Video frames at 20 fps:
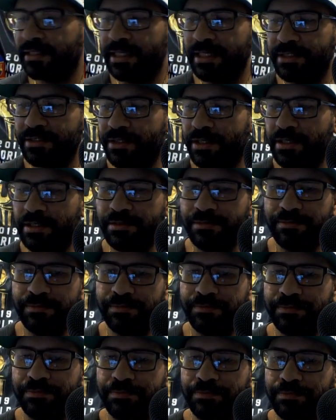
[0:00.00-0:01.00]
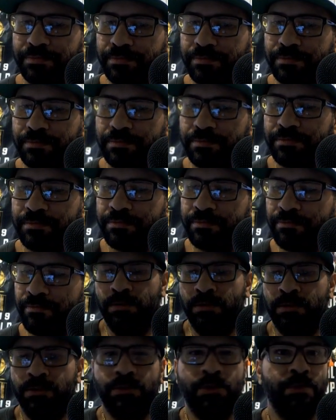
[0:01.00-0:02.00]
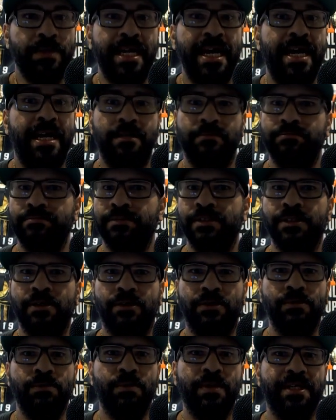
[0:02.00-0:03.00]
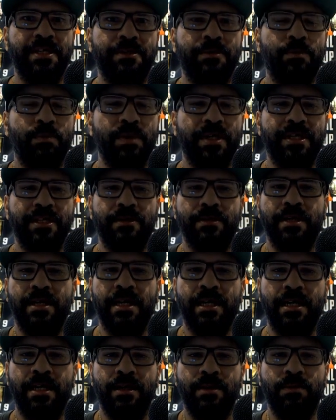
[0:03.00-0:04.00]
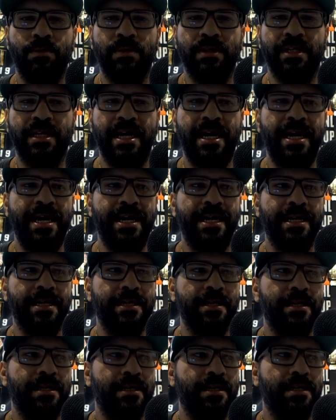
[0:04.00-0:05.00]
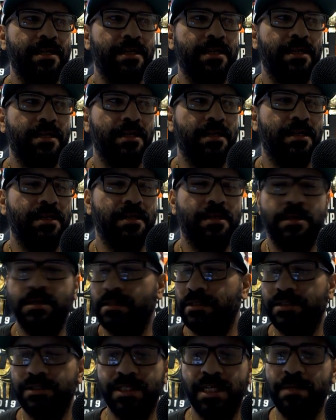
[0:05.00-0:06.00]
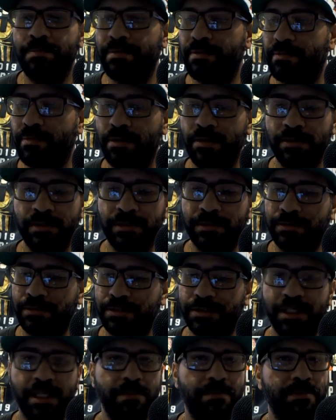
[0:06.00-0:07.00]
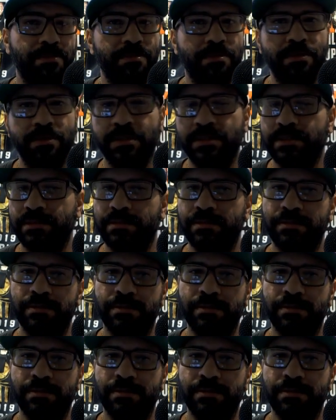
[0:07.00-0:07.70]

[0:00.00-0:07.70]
That's all. So yeah, you know, with Kai, just keep it rolling. Just keep it rolling.